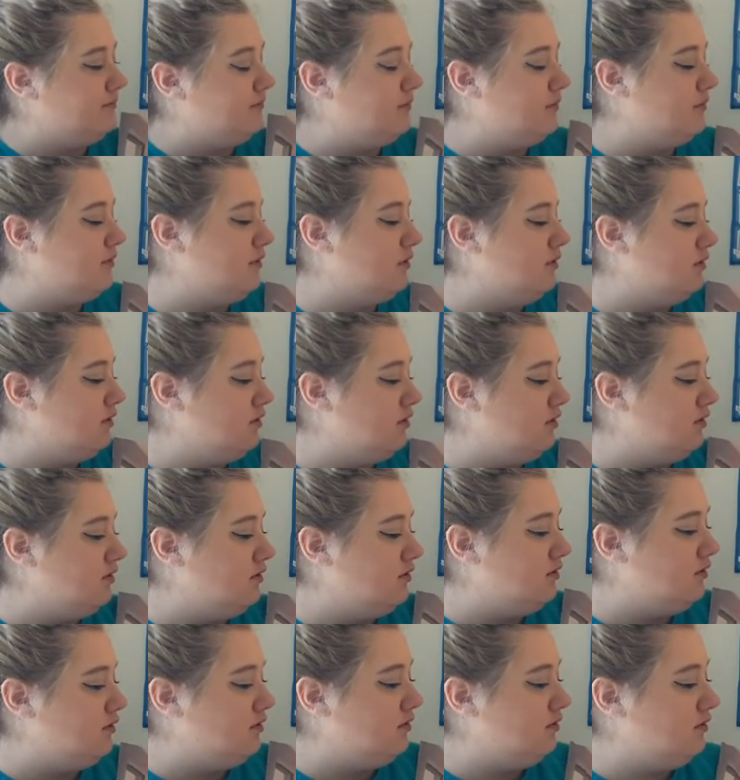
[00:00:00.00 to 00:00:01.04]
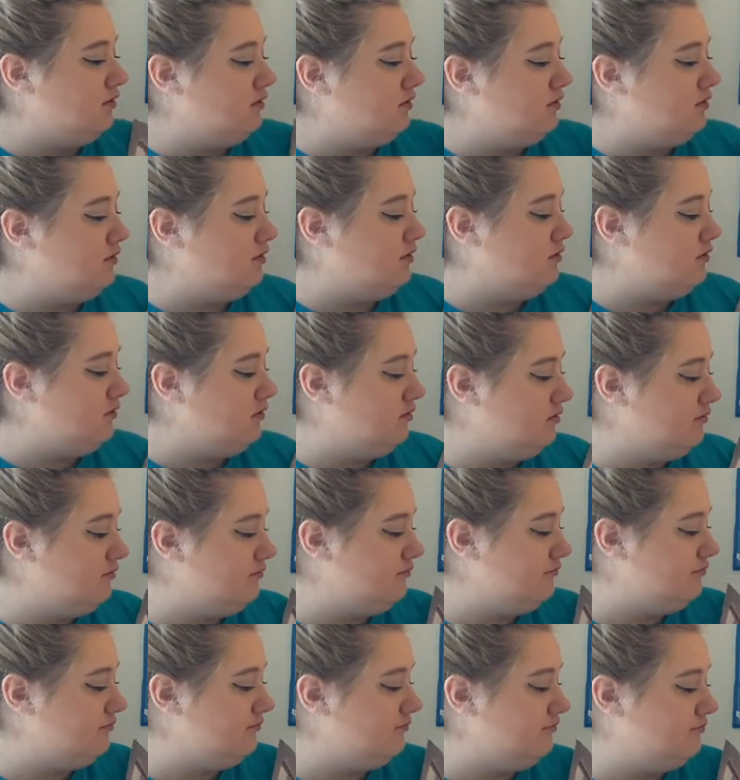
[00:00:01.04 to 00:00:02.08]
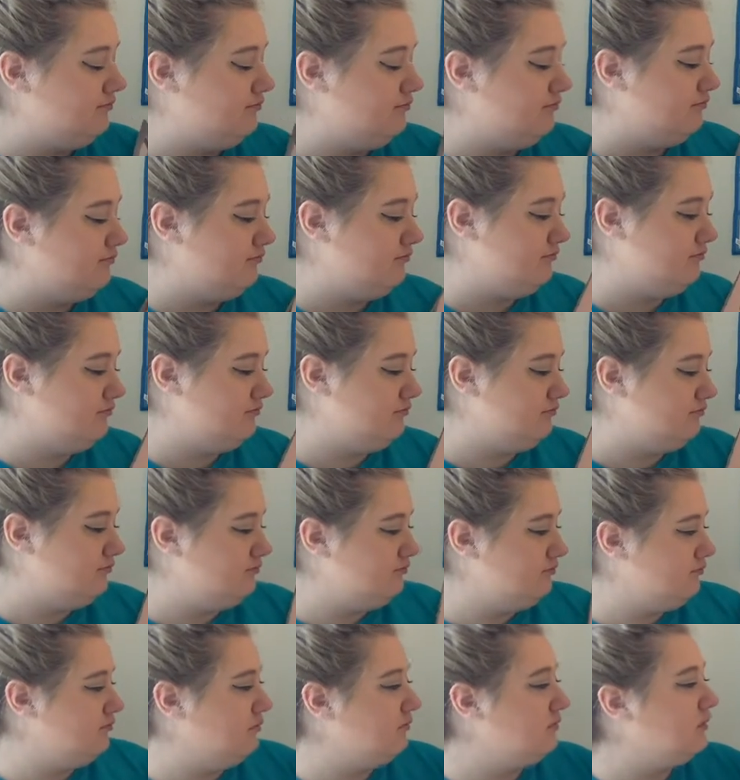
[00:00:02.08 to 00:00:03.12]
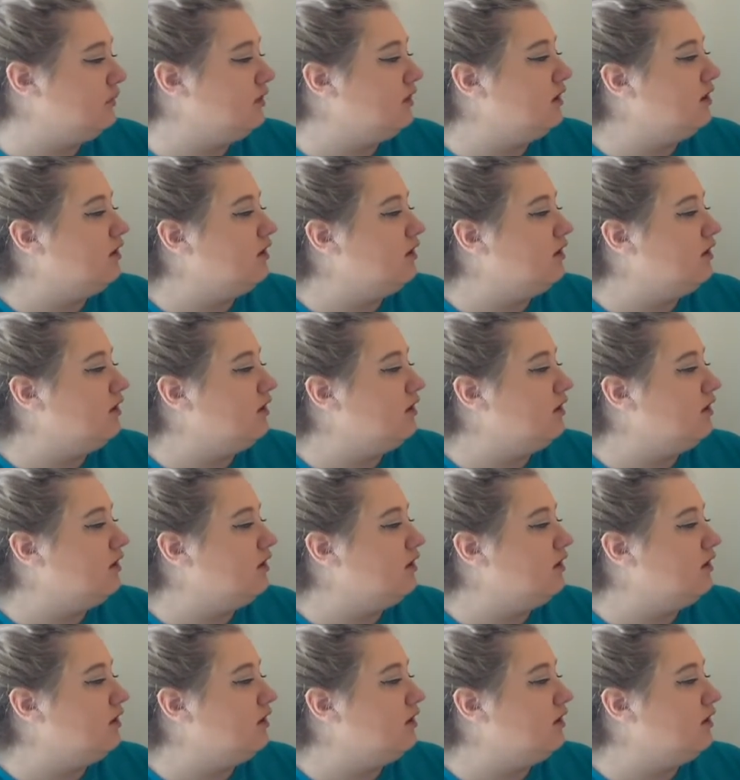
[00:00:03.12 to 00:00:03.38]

Nothing is said.